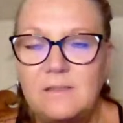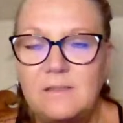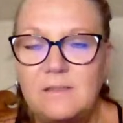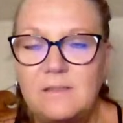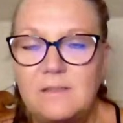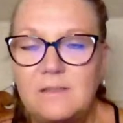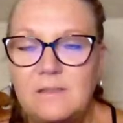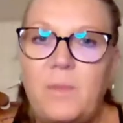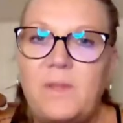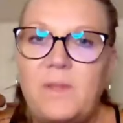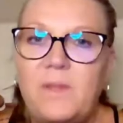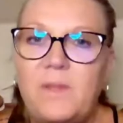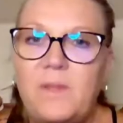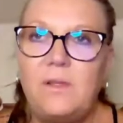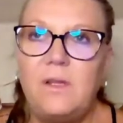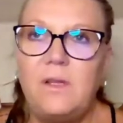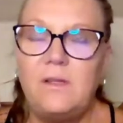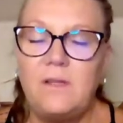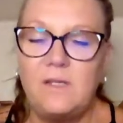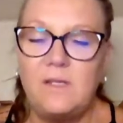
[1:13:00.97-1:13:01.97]
But
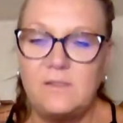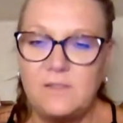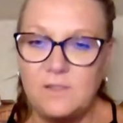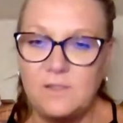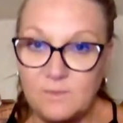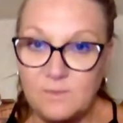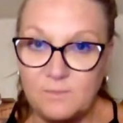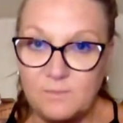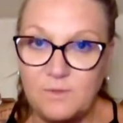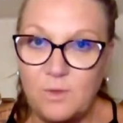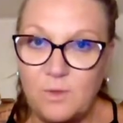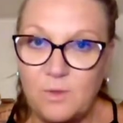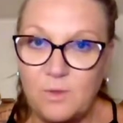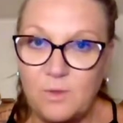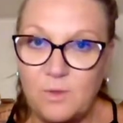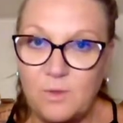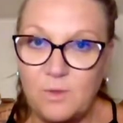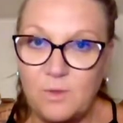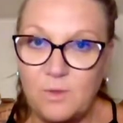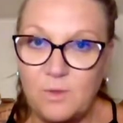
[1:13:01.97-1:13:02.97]
this is the
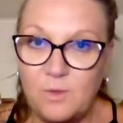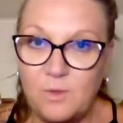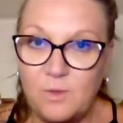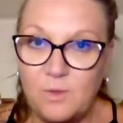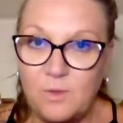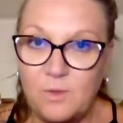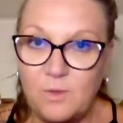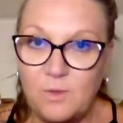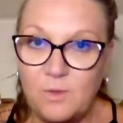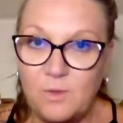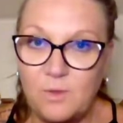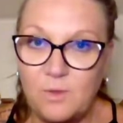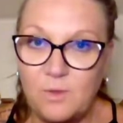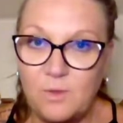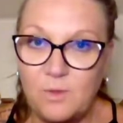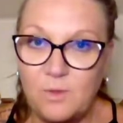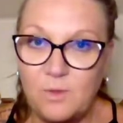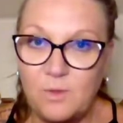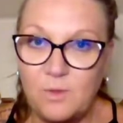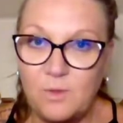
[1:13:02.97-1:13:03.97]
words that my mom
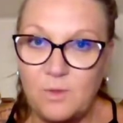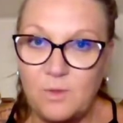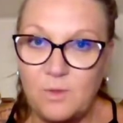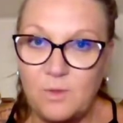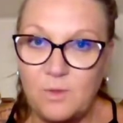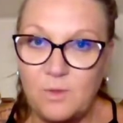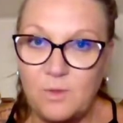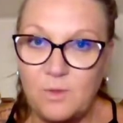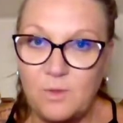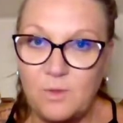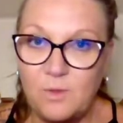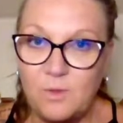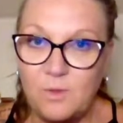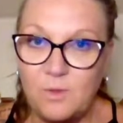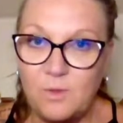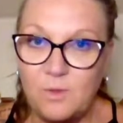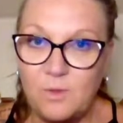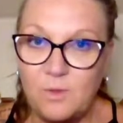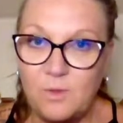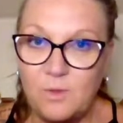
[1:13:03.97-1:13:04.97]
said, because I said something
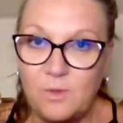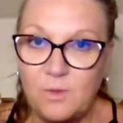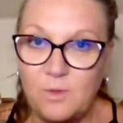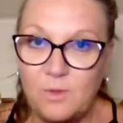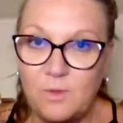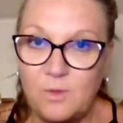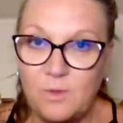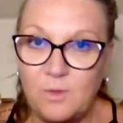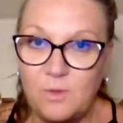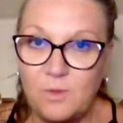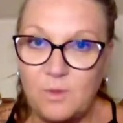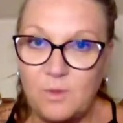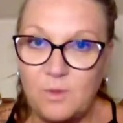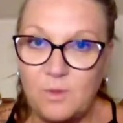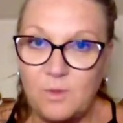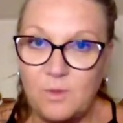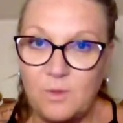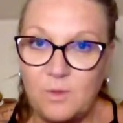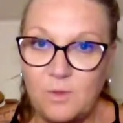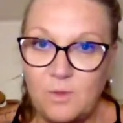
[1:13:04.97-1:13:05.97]
to her one day.
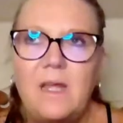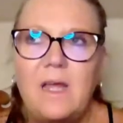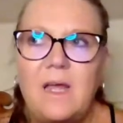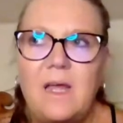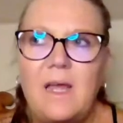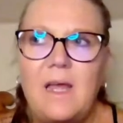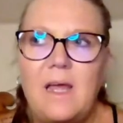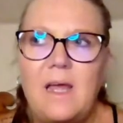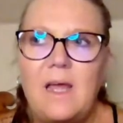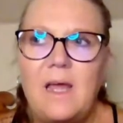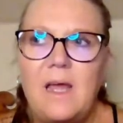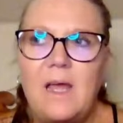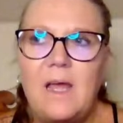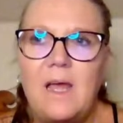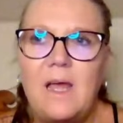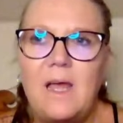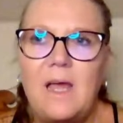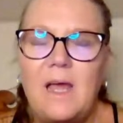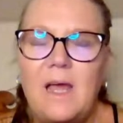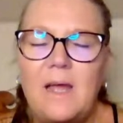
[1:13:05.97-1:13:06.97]

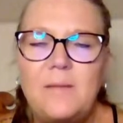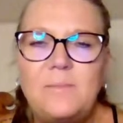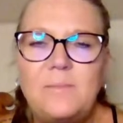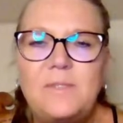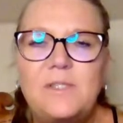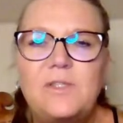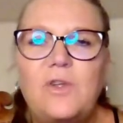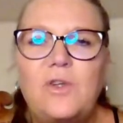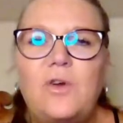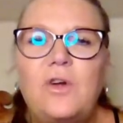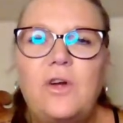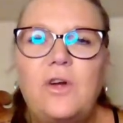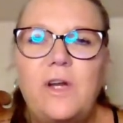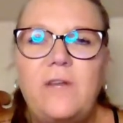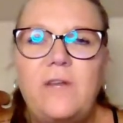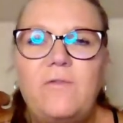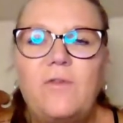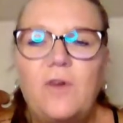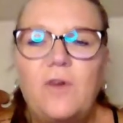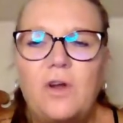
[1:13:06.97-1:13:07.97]
I'm sorry
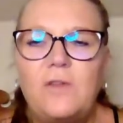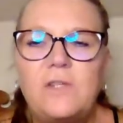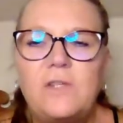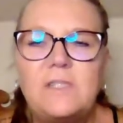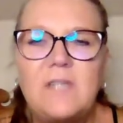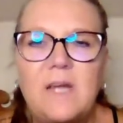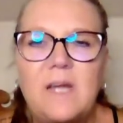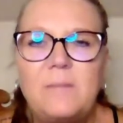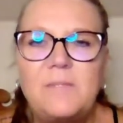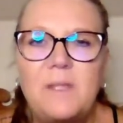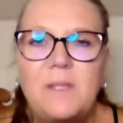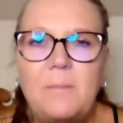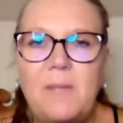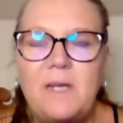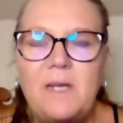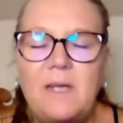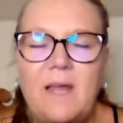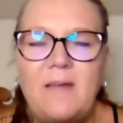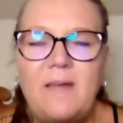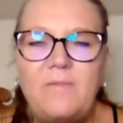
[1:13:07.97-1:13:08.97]
for all the times I made
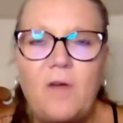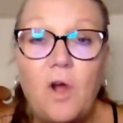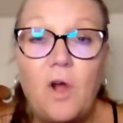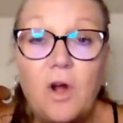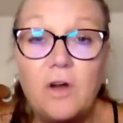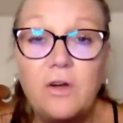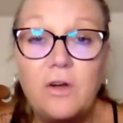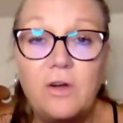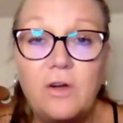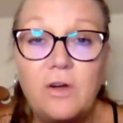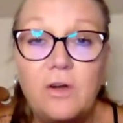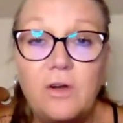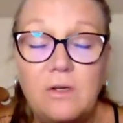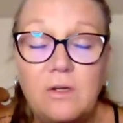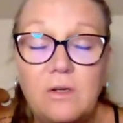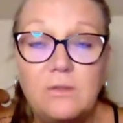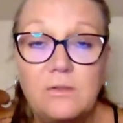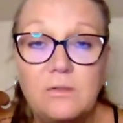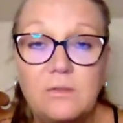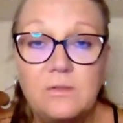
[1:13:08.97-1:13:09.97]
life harder
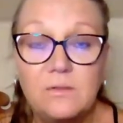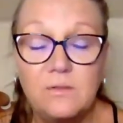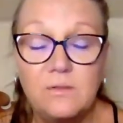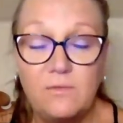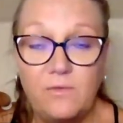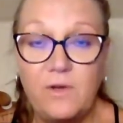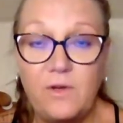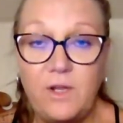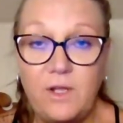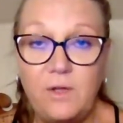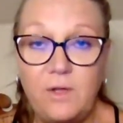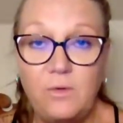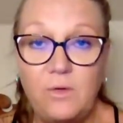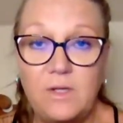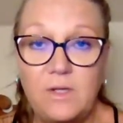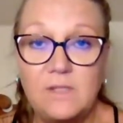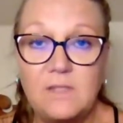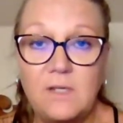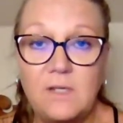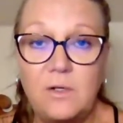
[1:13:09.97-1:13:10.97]
for you,
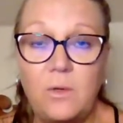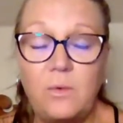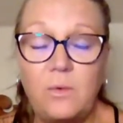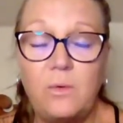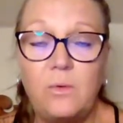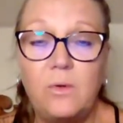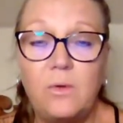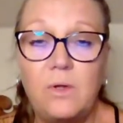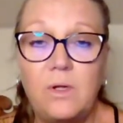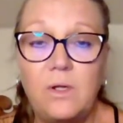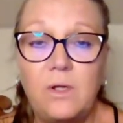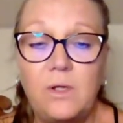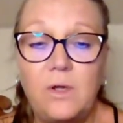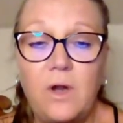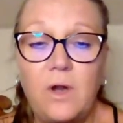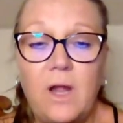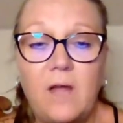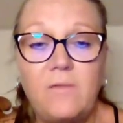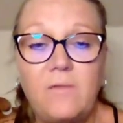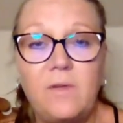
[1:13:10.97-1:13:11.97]
because I know you're
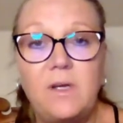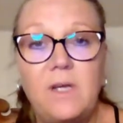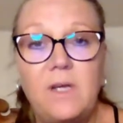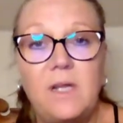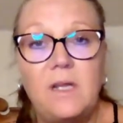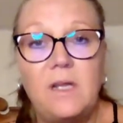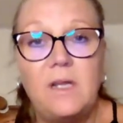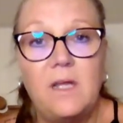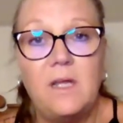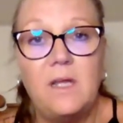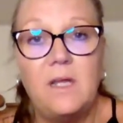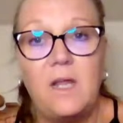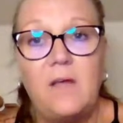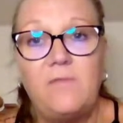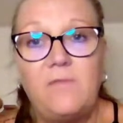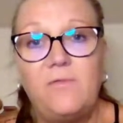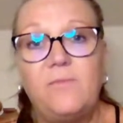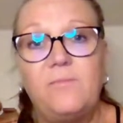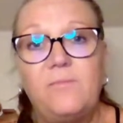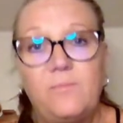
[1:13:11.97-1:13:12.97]
having
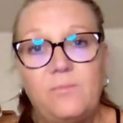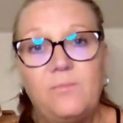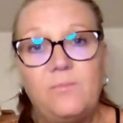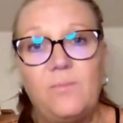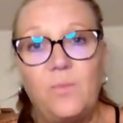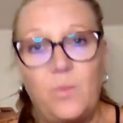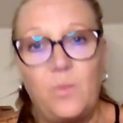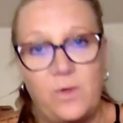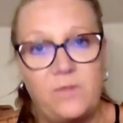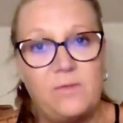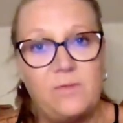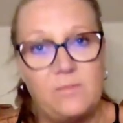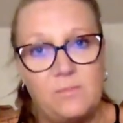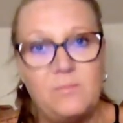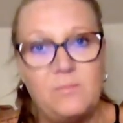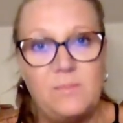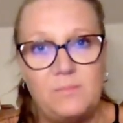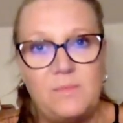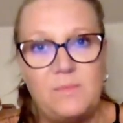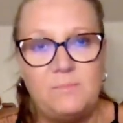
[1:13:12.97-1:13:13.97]
enough with
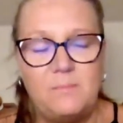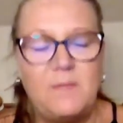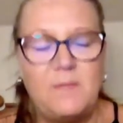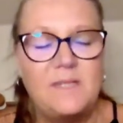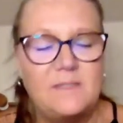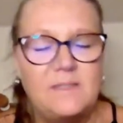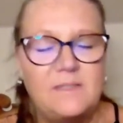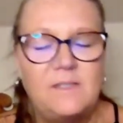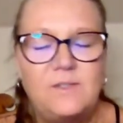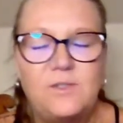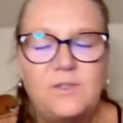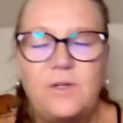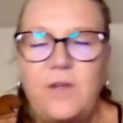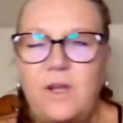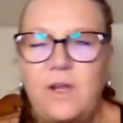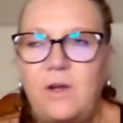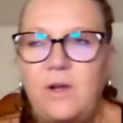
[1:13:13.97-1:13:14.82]
my sister,